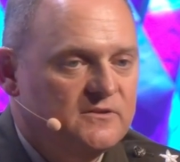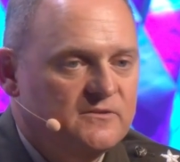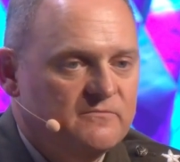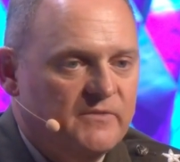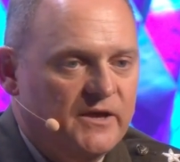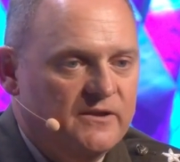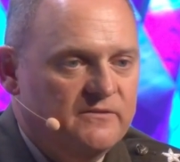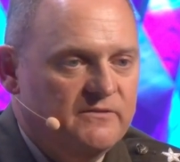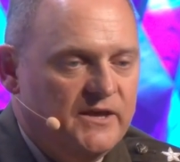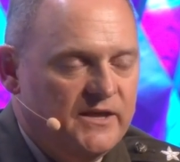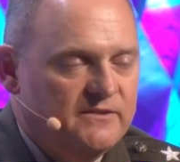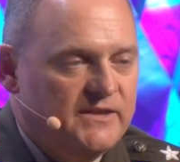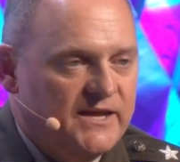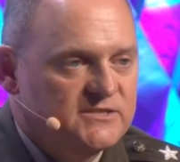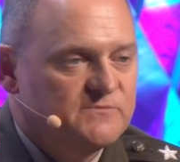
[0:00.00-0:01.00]

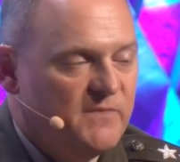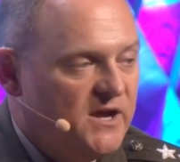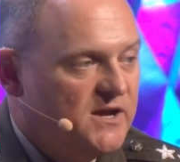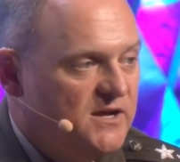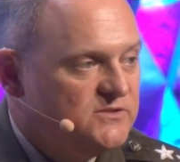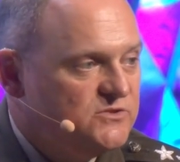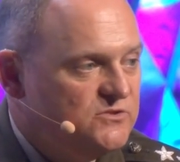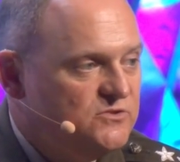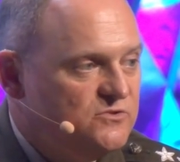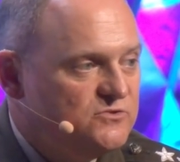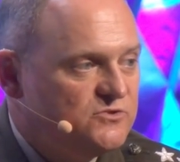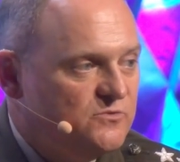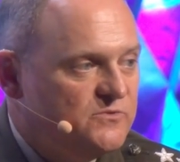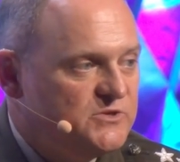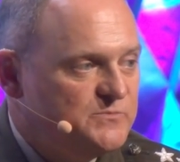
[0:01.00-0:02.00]
and that's my
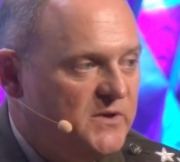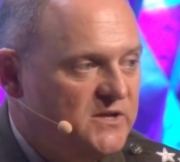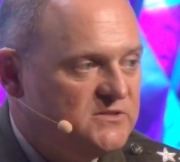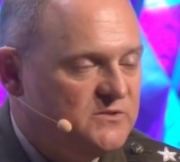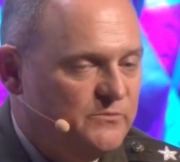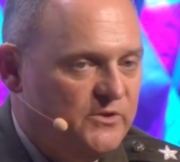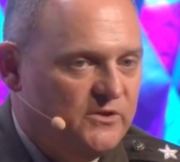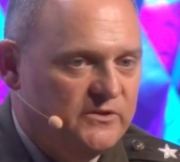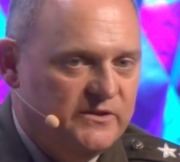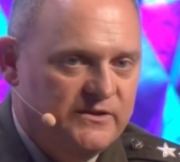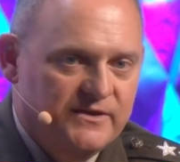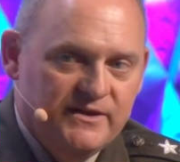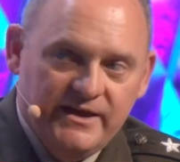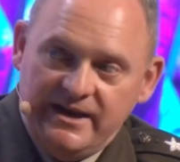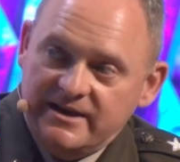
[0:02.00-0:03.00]
constitutional responsibility.
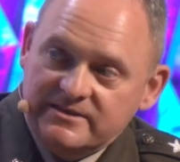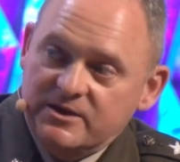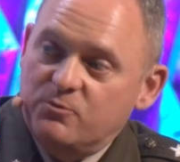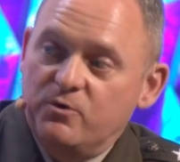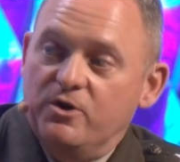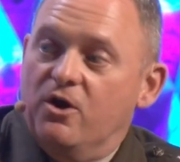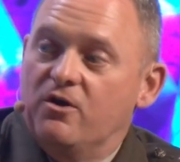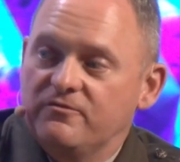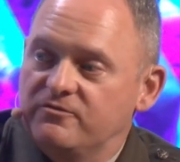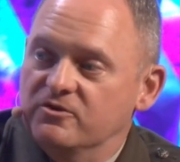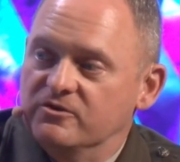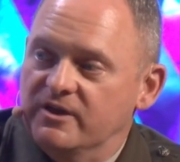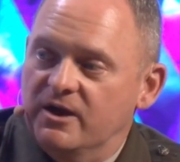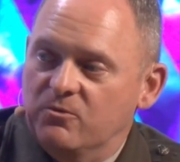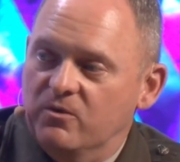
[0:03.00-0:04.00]
And I think we all
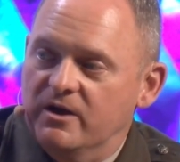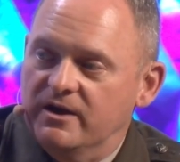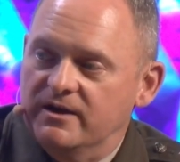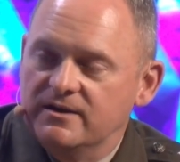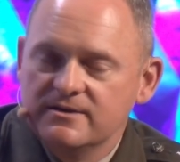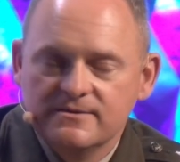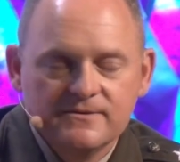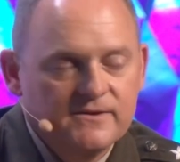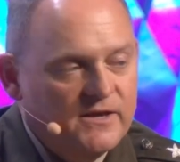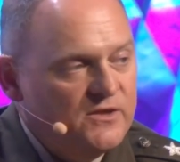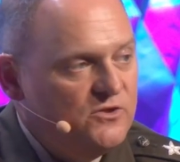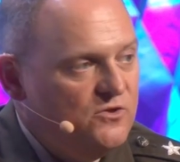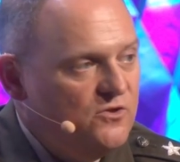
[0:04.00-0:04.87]
feel that way in the